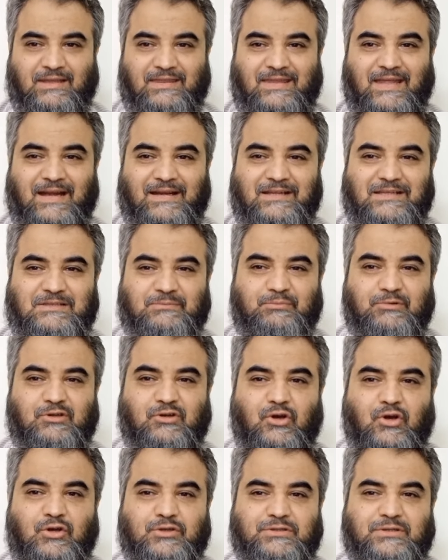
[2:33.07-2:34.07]
That is
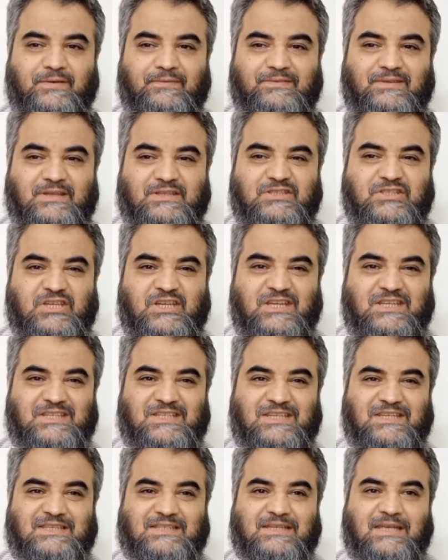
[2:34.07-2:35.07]
because of the
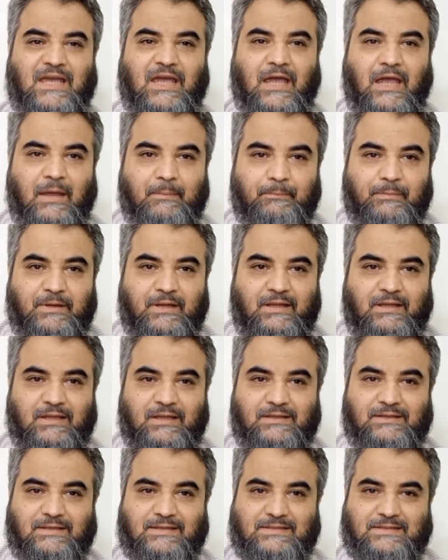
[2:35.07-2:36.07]
changes happening
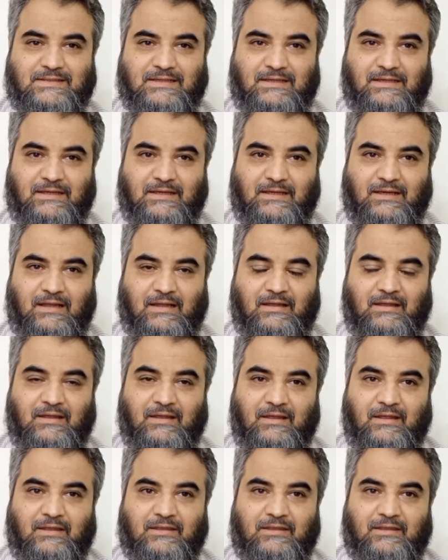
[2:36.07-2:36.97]
in the sclera,